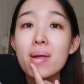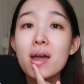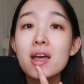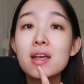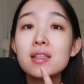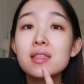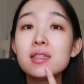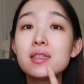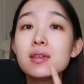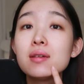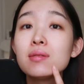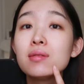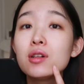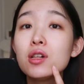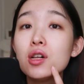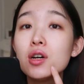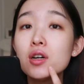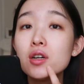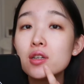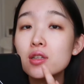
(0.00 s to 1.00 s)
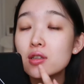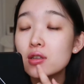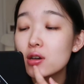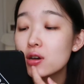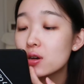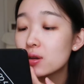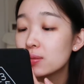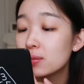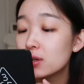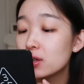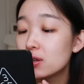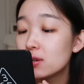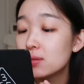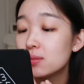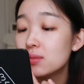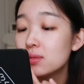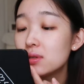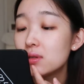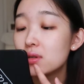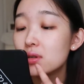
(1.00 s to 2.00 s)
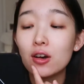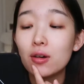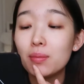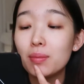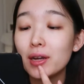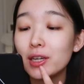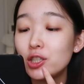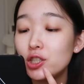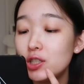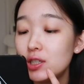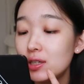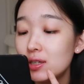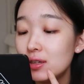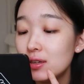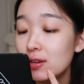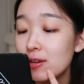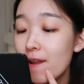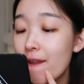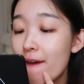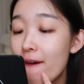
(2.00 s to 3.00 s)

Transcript: and some closed comedones on my chin.